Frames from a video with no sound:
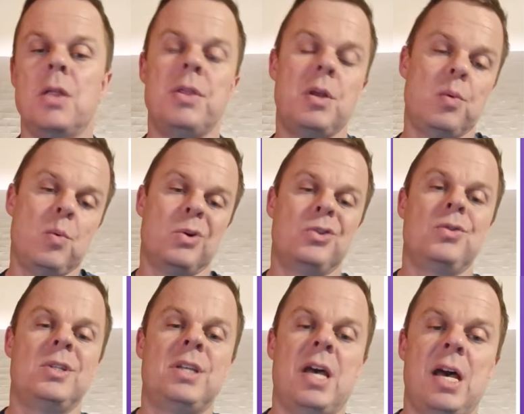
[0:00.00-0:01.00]
Then we want to
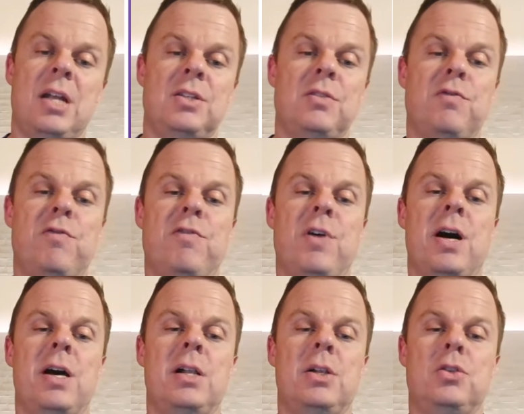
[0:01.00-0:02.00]
attach the
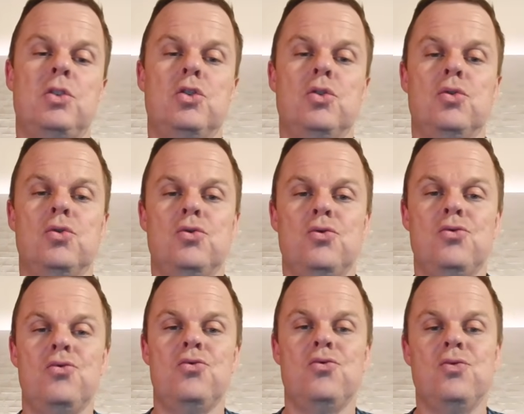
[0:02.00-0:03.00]
file
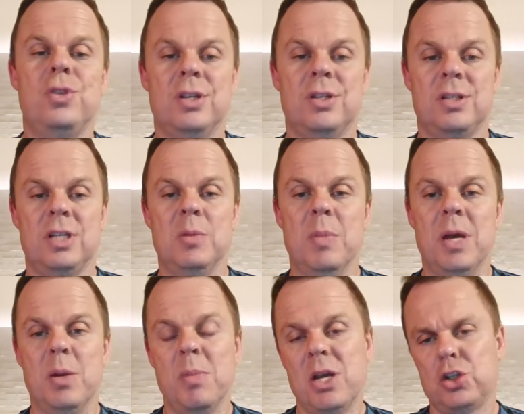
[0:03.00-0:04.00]
to this
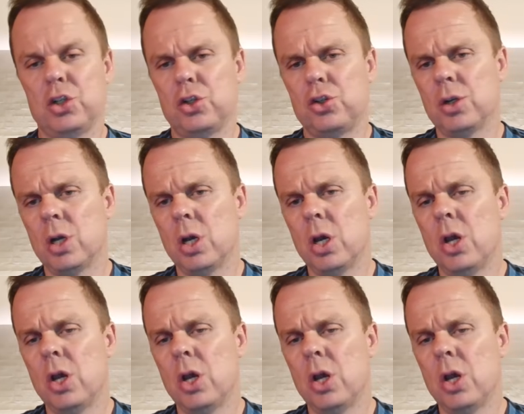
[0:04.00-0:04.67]
email message.